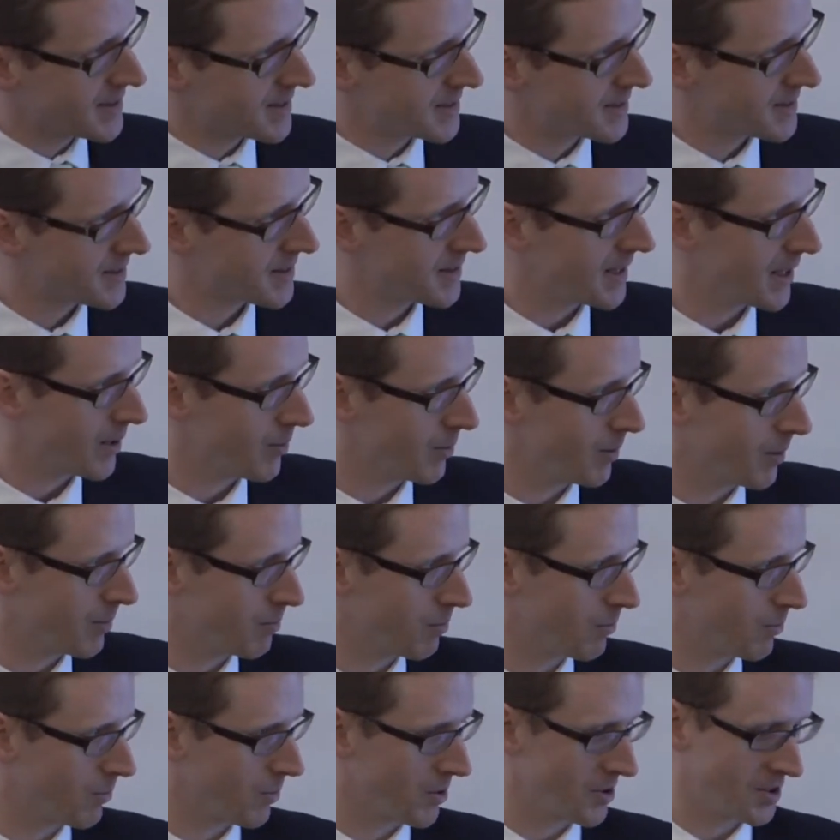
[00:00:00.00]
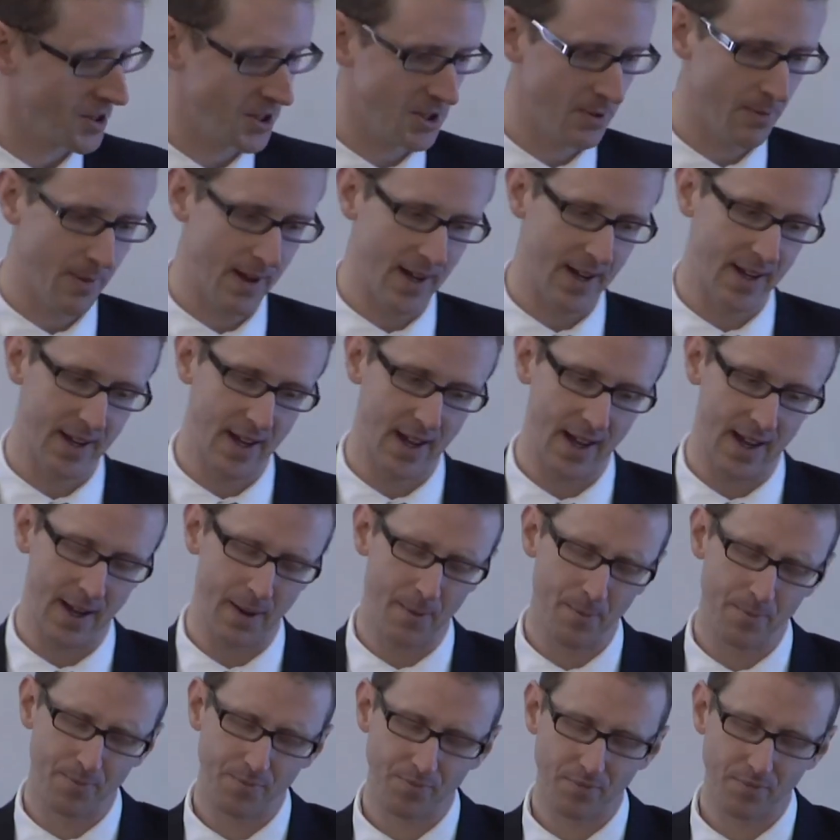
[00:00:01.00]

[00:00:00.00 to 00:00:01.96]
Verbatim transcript: is they were wanting to make a